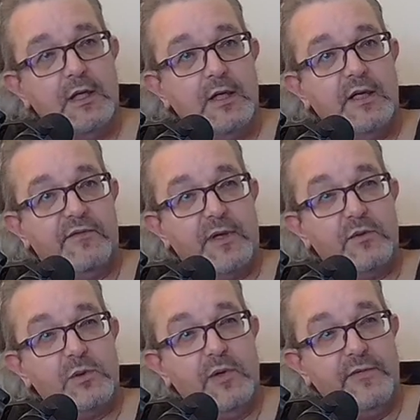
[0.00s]
If they were
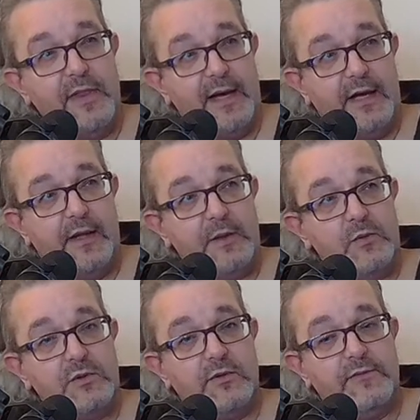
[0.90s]
to offer that and they were
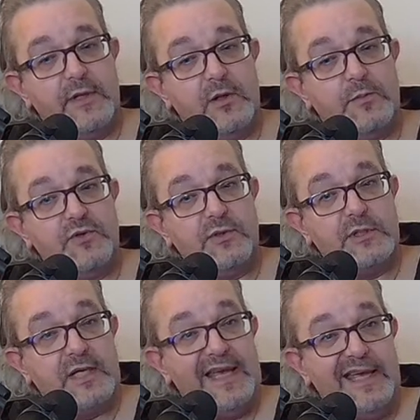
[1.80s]
to offer the option
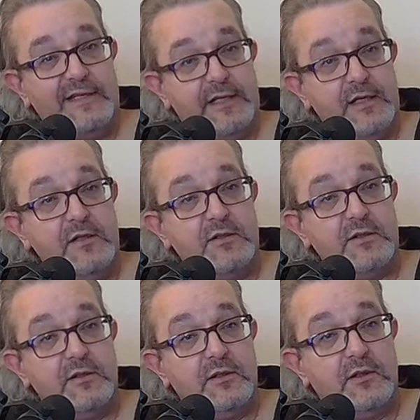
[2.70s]
to edit,
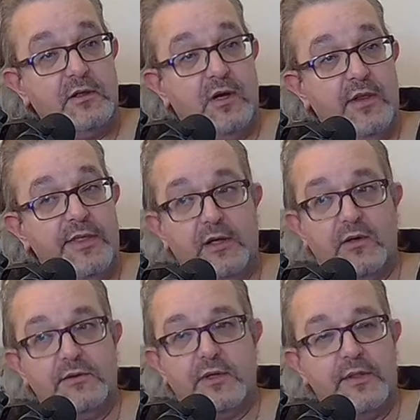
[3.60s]
I think
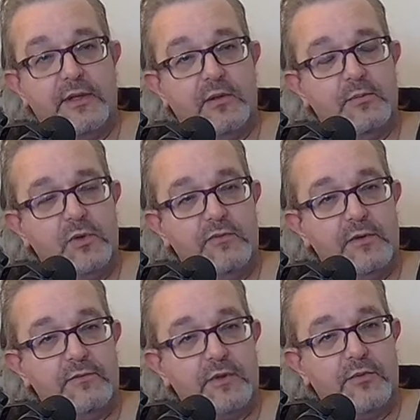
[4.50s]
I'd move
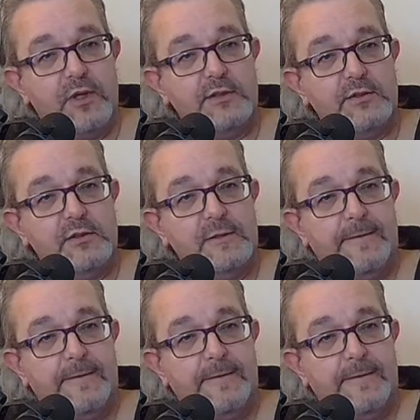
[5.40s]
over to Threads.